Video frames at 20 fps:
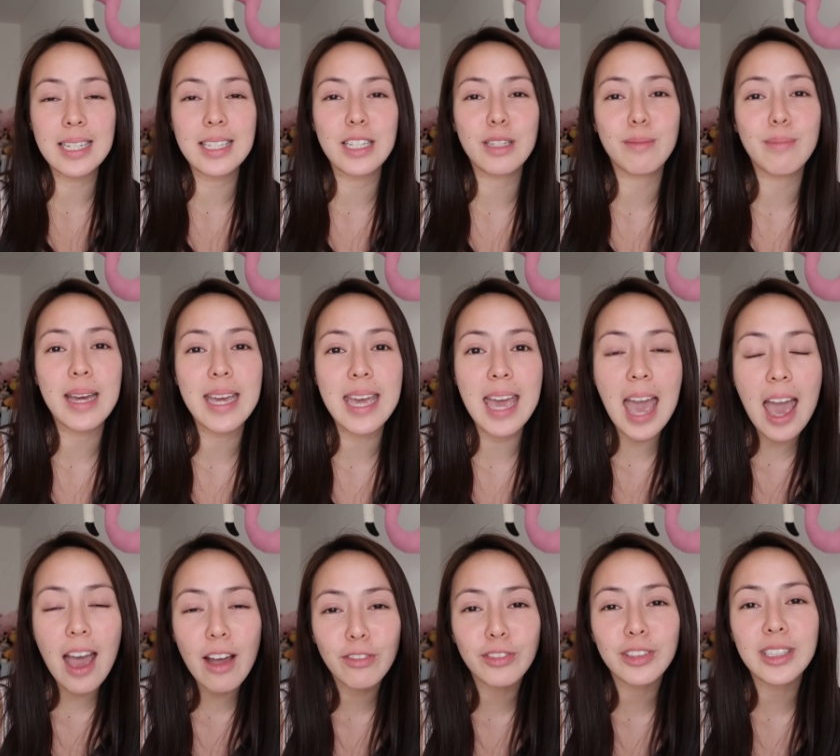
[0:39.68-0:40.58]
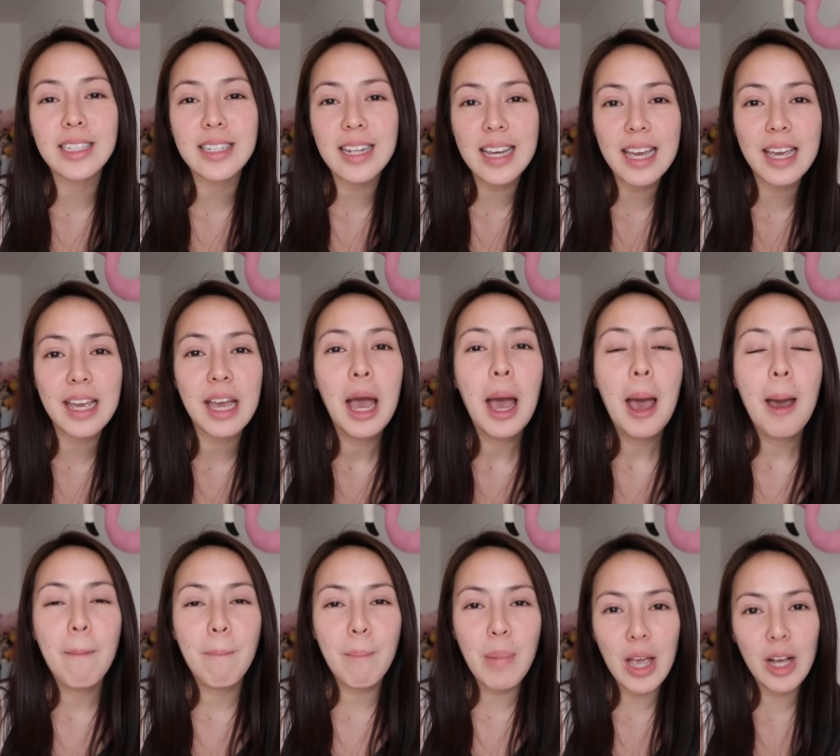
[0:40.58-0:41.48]
This is my everyday
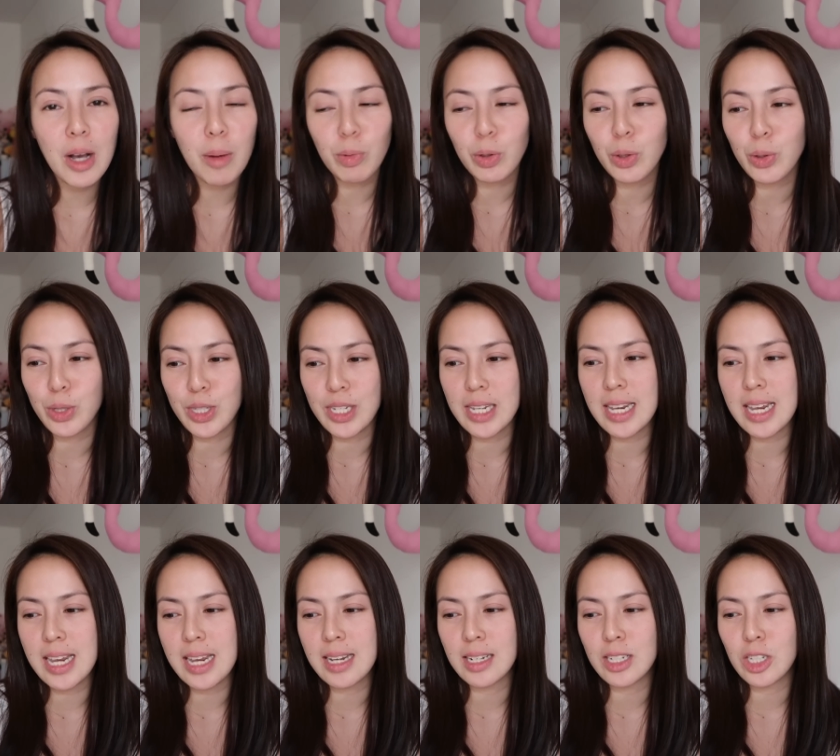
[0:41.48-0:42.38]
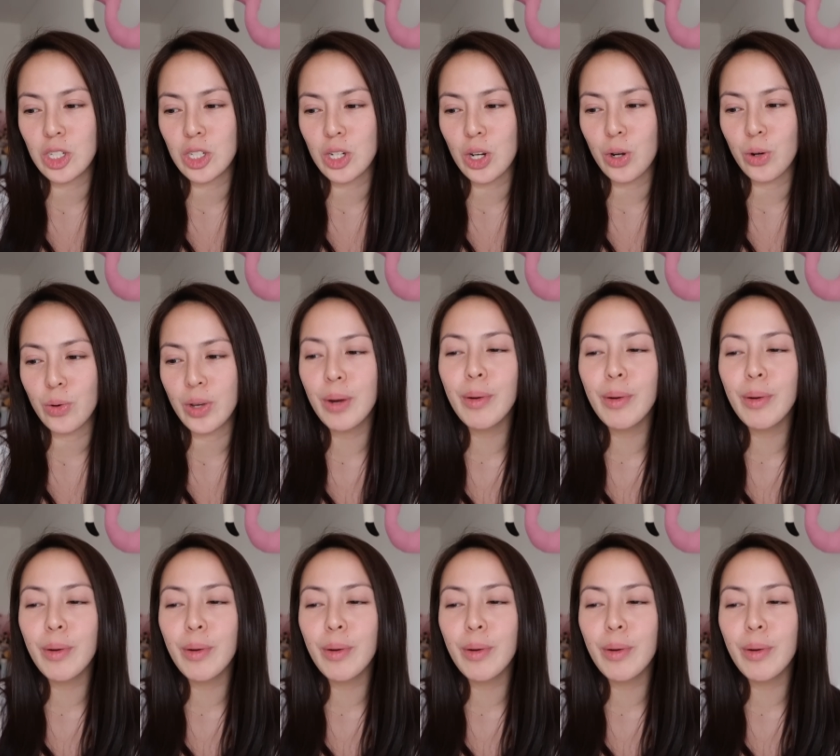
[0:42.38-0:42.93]
makeup routine. So